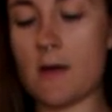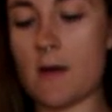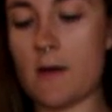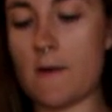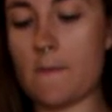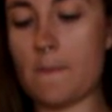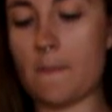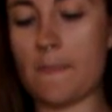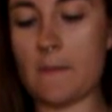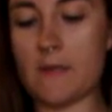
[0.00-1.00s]

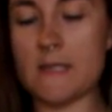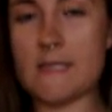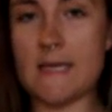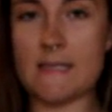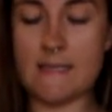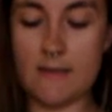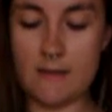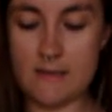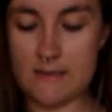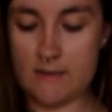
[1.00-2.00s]
I'm going to taste it
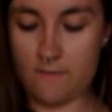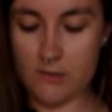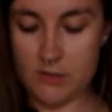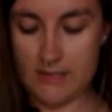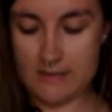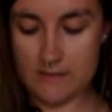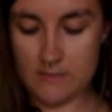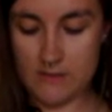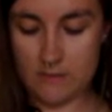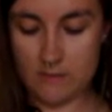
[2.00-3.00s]
and see if we should add some
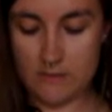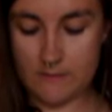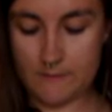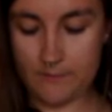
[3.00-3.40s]
salt.